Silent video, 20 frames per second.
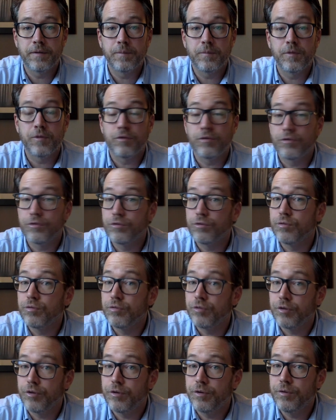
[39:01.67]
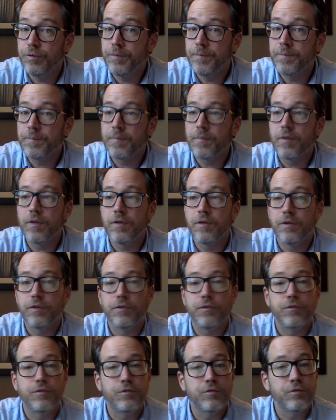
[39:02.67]
This is true for you. This
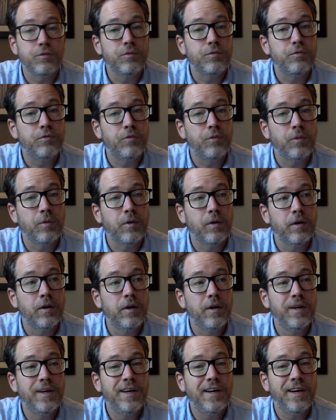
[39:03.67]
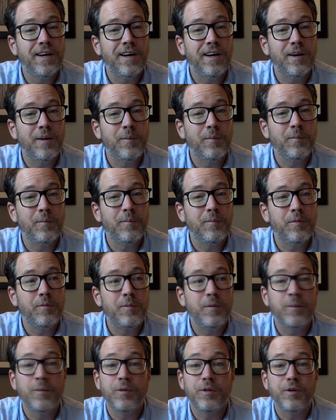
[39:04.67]
is true for um, the
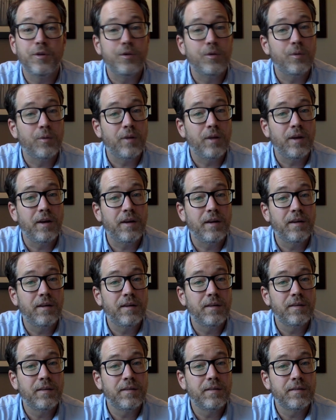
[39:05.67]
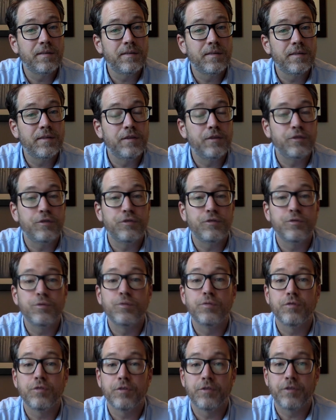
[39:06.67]
people that you don't like. This is true
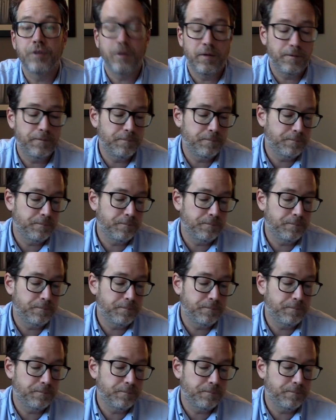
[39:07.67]
for us all.